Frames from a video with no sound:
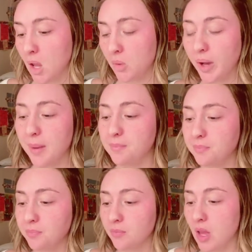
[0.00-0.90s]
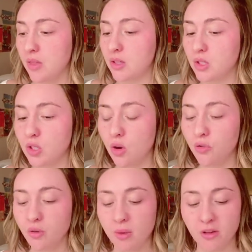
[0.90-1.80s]
Okay, and then so
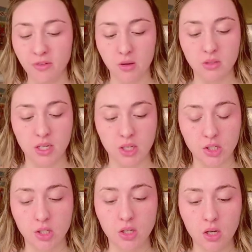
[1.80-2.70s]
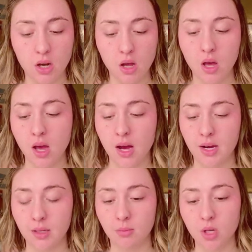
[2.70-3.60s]
for my foundation,
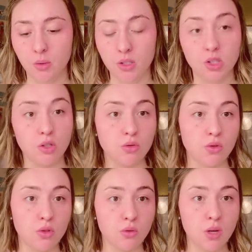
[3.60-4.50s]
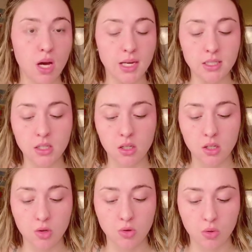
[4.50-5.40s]
I'm going to use two kinds.
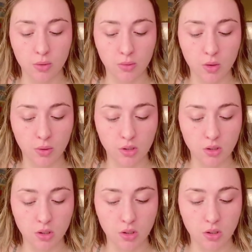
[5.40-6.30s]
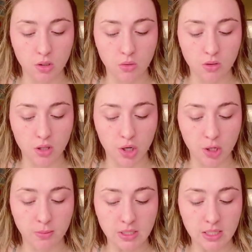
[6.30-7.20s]
So I'm going to use the
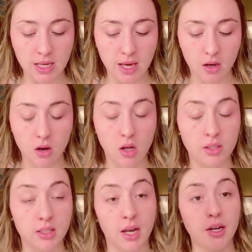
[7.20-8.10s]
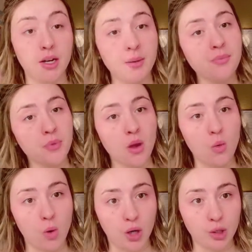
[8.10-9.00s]
Urban Decay All Nighter
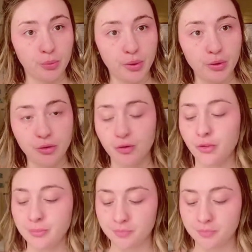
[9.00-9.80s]
Waterproof